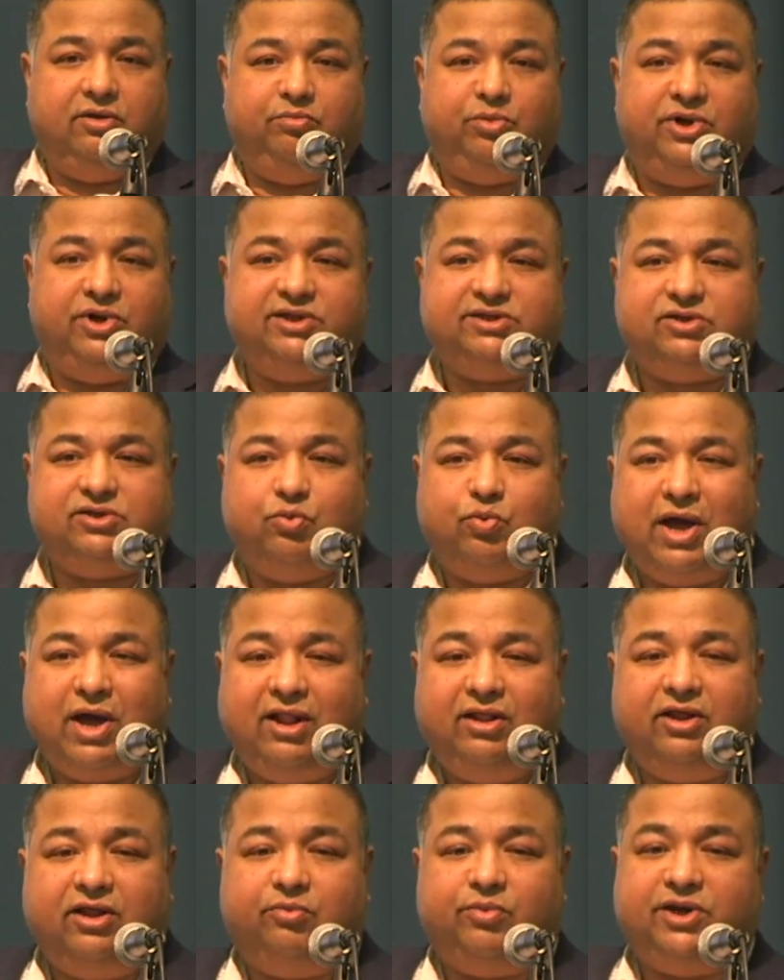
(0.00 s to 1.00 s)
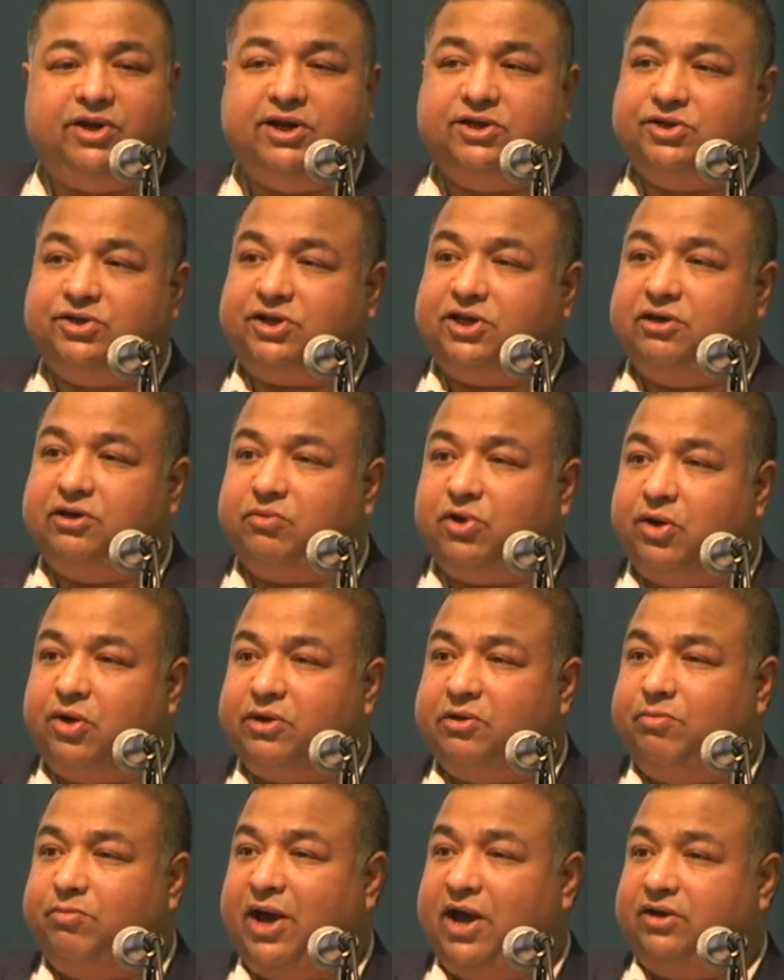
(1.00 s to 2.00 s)
But it's a well that we need to keep
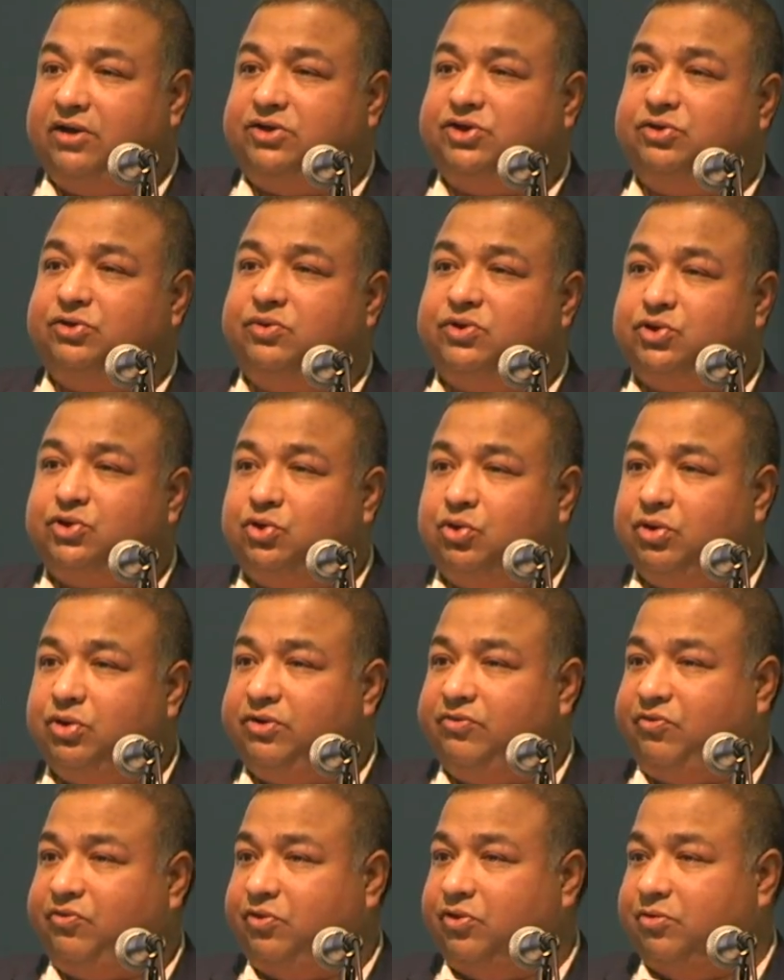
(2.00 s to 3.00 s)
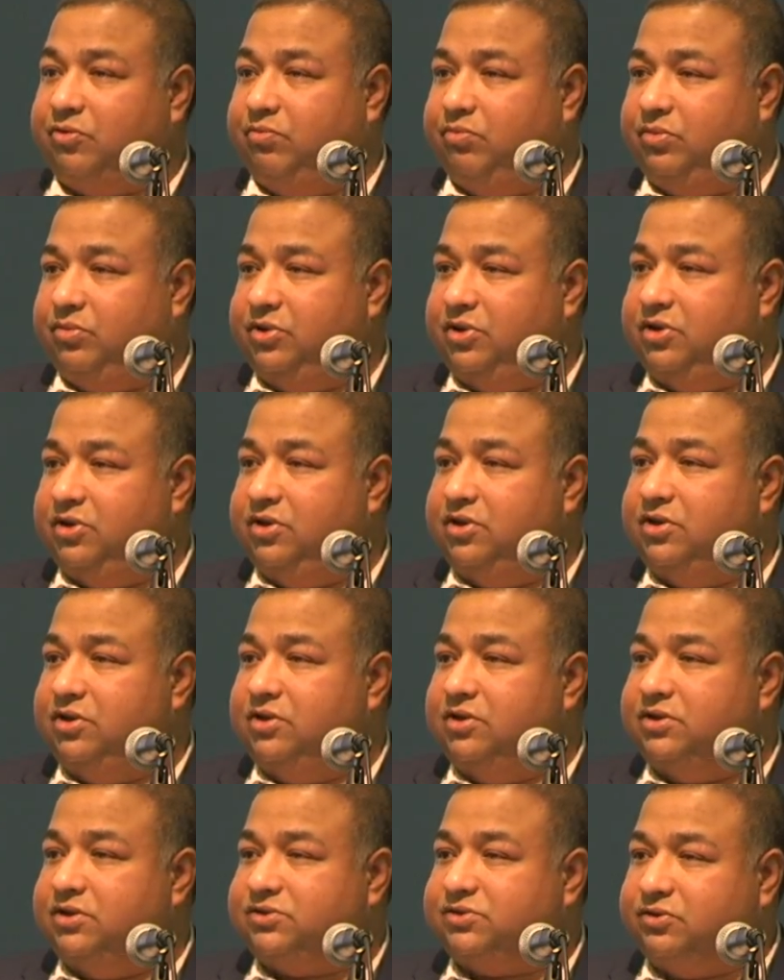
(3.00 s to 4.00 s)
going back to and drawing from,
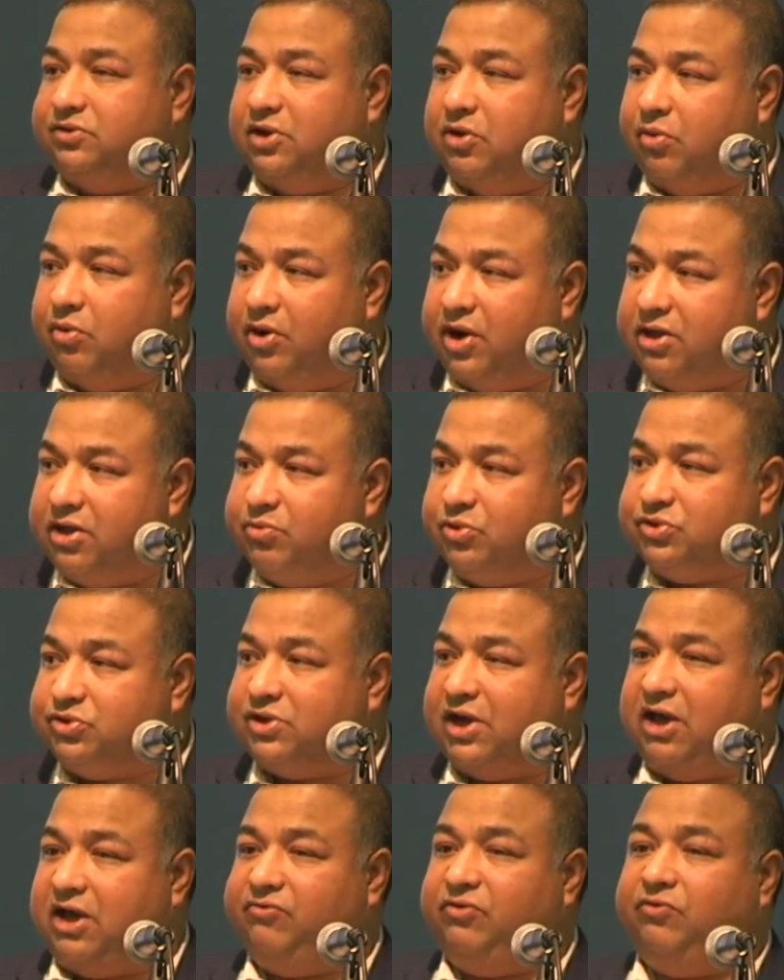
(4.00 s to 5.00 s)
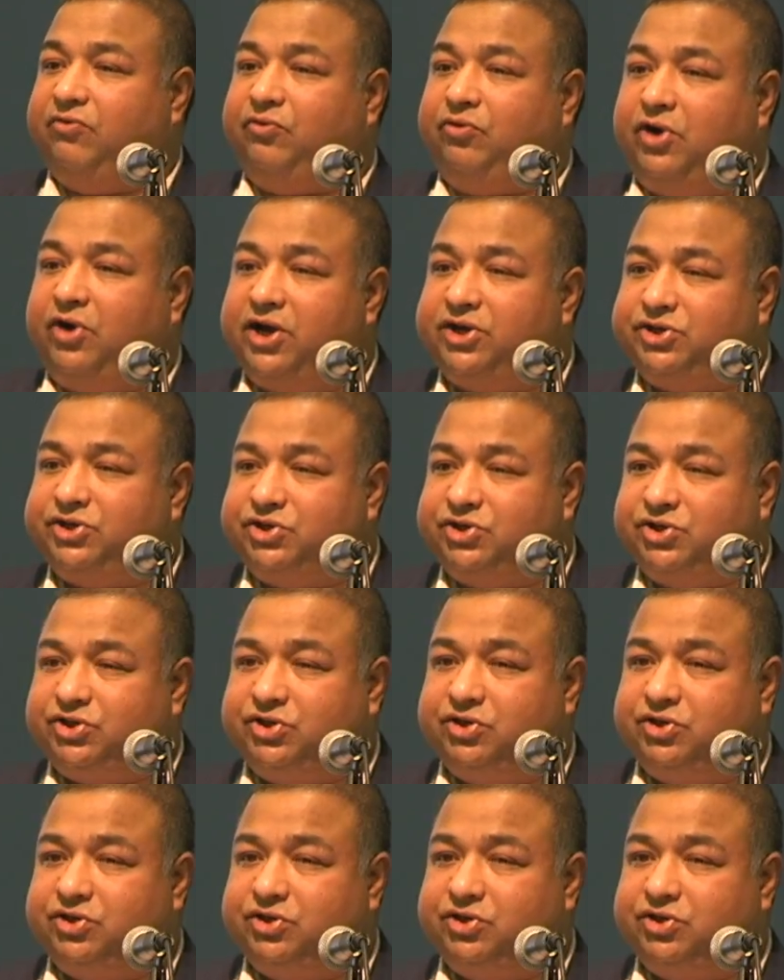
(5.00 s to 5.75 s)
so that we're able to have a fresh